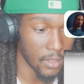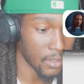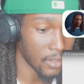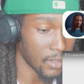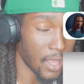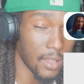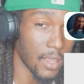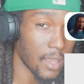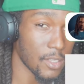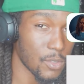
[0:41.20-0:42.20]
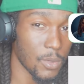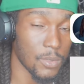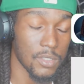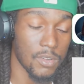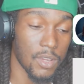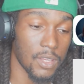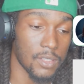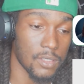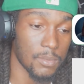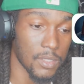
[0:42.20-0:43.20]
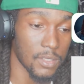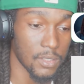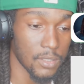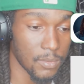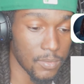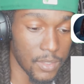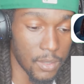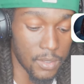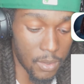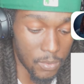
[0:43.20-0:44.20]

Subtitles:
That last one was crazy, man, that we